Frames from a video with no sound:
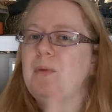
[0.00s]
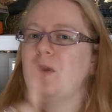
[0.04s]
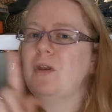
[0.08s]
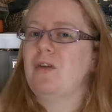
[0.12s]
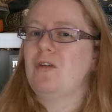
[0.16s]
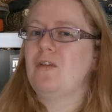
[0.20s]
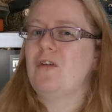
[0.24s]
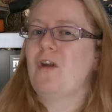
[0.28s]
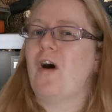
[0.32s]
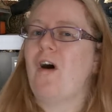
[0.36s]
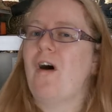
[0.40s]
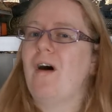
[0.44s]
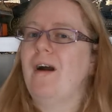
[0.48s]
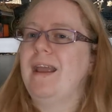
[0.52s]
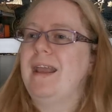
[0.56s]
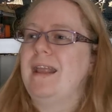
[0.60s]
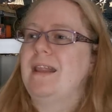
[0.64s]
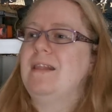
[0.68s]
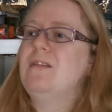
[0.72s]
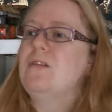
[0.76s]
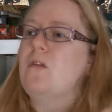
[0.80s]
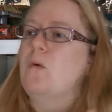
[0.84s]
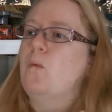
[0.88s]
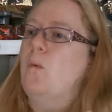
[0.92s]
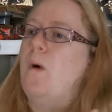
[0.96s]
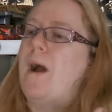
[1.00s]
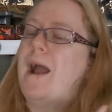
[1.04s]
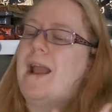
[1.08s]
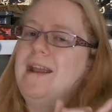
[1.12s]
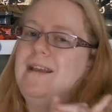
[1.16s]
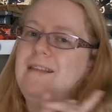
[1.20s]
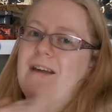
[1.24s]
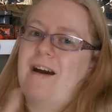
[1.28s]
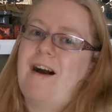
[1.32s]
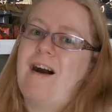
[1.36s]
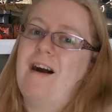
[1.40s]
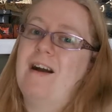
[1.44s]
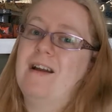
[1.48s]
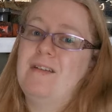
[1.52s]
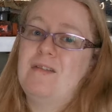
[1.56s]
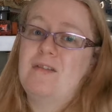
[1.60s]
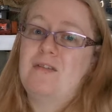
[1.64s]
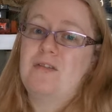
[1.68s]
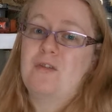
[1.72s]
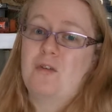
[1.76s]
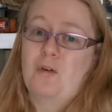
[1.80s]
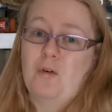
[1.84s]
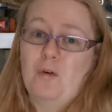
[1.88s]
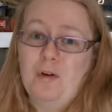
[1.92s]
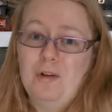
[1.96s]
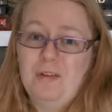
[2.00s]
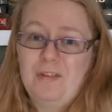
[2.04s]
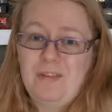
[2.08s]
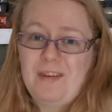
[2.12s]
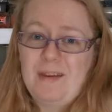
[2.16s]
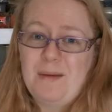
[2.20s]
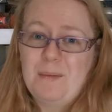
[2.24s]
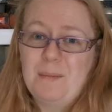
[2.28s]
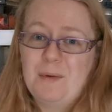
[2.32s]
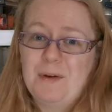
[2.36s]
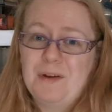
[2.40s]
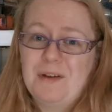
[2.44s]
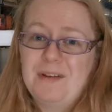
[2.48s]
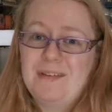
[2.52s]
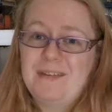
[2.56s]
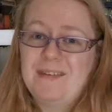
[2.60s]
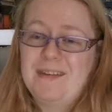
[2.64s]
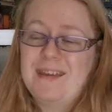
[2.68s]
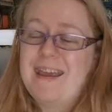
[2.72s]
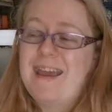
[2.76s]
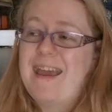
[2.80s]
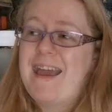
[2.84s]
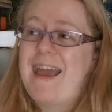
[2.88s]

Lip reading: but not in the way that I thought it would.